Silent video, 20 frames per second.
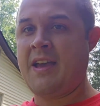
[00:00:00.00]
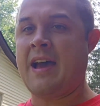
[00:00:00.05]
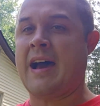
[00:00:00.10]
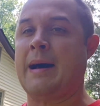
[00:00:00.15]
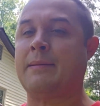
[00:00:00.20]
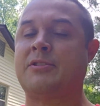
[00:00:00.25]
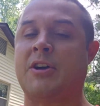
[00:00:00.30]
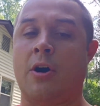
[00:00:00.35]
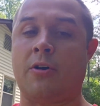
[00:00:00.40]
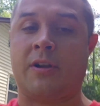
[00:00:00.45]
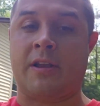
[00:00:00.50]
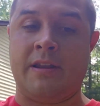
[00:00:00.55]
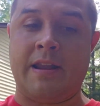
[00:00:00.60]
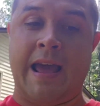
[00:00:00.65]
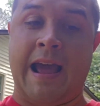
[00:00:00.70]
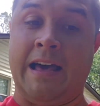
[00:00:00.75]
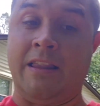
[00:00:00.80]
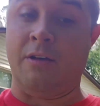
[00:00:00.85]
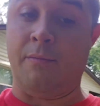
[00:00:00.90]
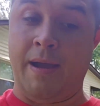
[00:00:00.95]
I'm talking
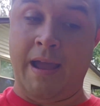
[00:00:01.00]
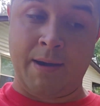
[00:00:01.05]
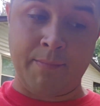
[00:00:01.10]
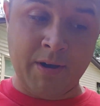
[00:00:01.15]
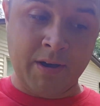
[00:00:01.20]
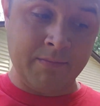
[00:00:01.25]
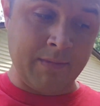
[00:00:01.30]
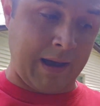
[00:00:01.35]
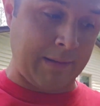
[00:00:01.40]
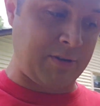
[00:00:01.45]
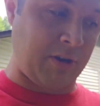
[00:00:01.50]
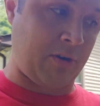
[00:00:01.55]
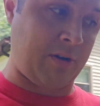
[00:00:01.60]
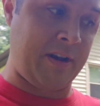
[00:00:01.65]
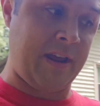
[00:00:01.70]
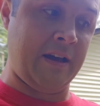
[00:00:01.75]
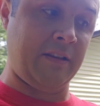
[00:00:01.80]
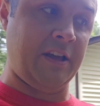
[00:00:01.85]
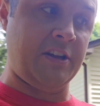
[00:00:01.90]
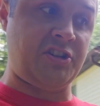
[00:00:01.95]
Alabama. I'm
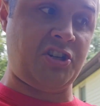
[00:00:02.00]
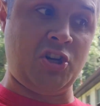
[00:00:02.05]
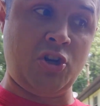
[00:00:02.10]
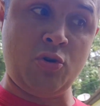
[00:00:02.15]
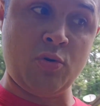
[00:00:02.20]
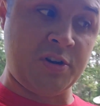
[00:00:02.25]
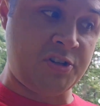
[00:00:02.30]
talking LSU